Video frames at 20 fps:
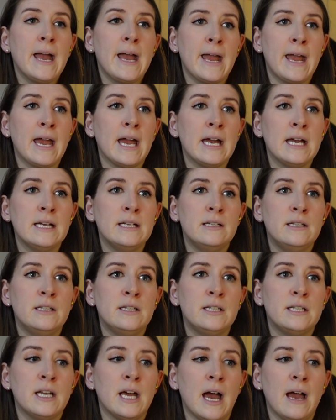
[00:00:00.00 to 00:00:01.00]

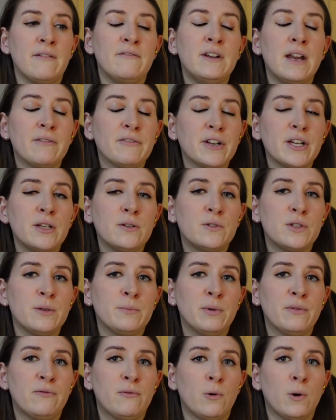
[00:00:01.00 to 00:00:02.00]
and I've never used
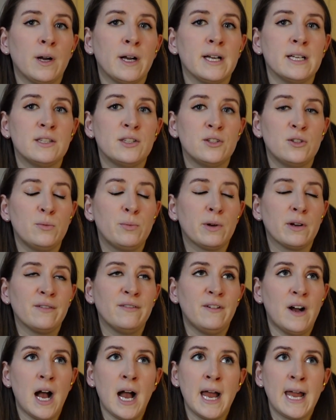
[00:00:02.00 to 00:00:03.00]
it before. It's super
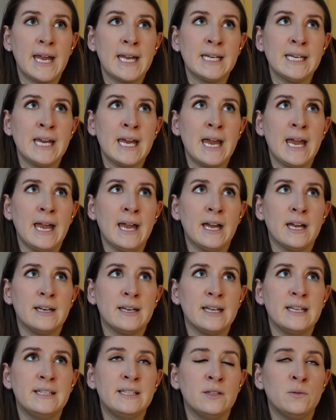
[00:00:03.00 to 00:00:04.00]
fine
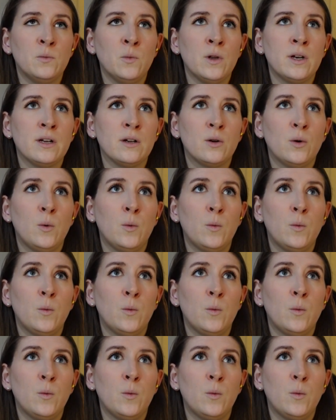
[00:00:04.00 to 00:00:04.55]
and I didn't really